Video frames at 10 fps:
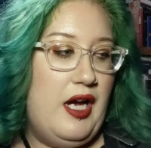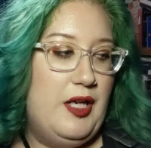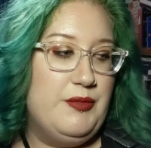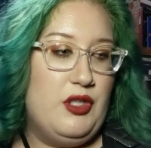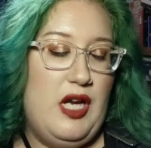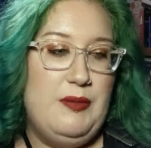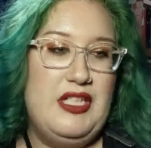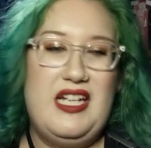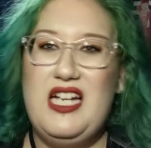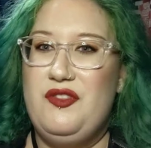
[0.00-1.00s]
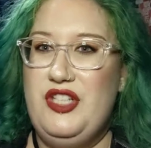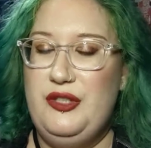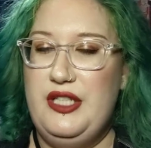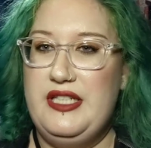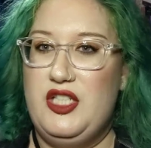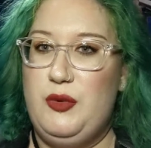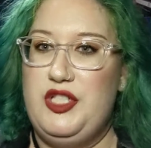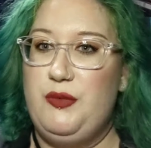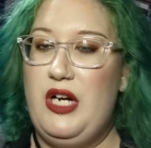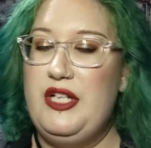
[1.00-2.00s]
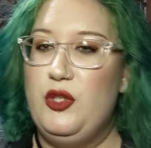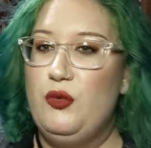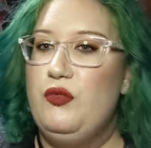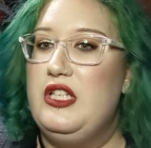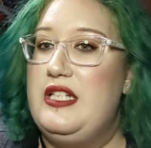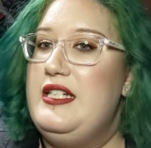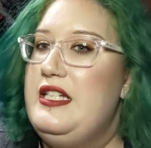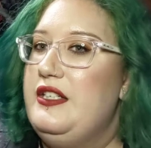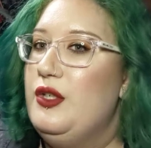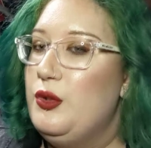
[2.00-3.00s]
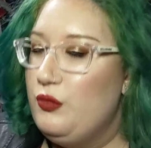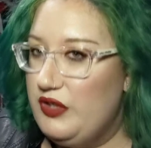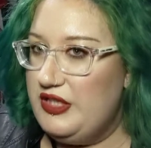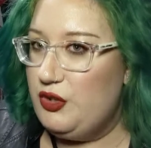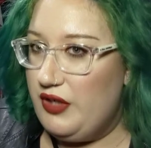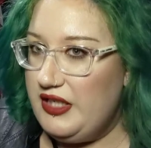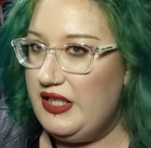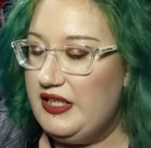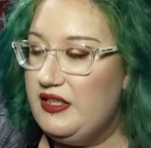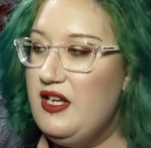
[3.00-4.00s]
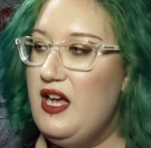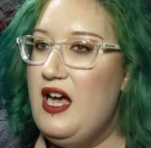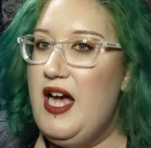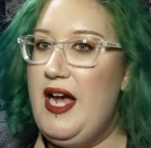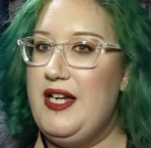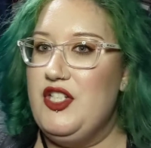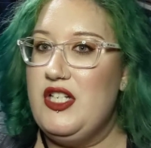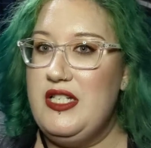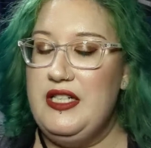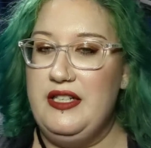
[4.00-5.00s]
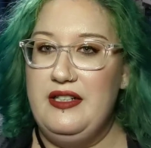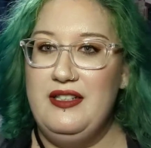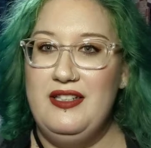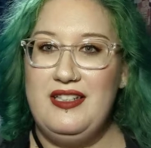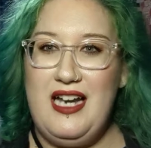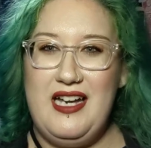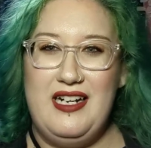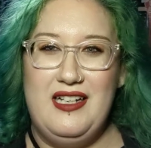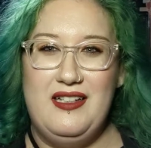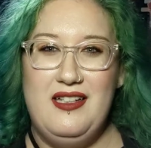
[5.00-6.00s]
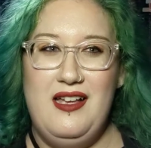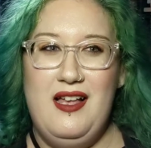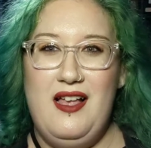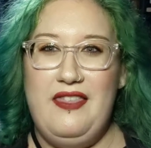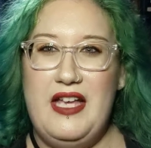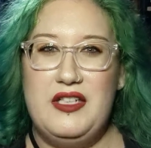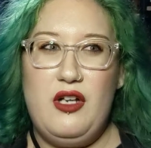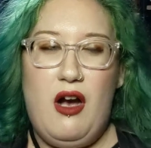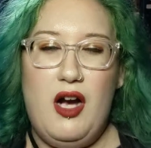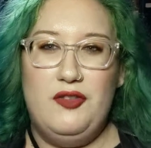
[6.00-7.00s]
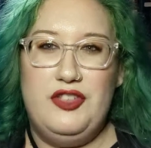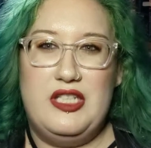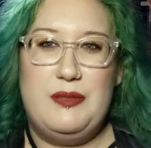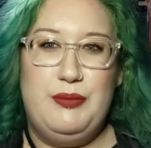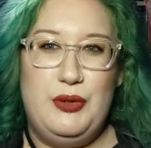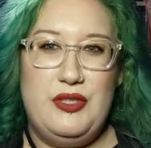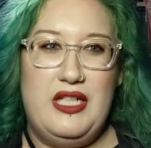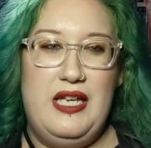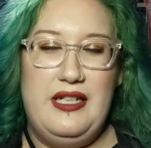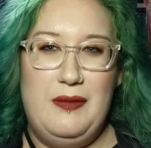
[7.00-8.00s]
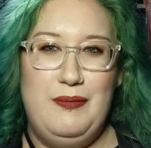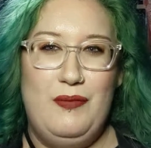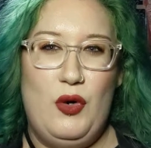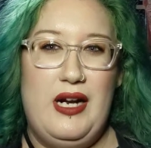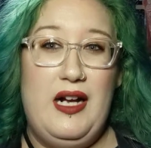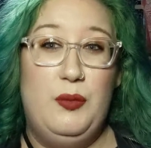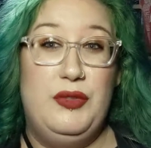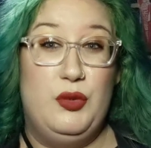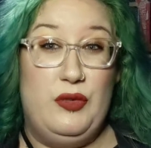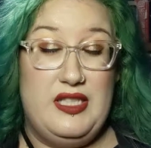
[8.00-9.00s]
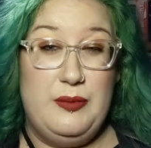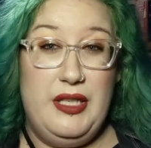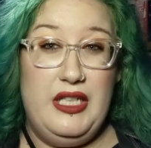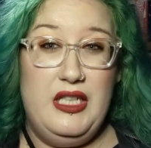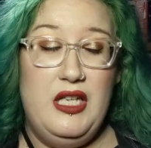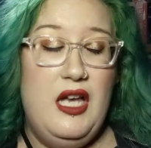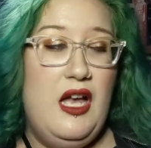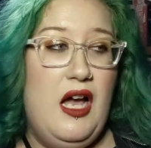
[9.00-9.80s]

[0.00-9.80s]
Um, so I'm in a kind of a unique situation where I don't really need retraining. I just needed kind of that confidence boost and more help with the resume.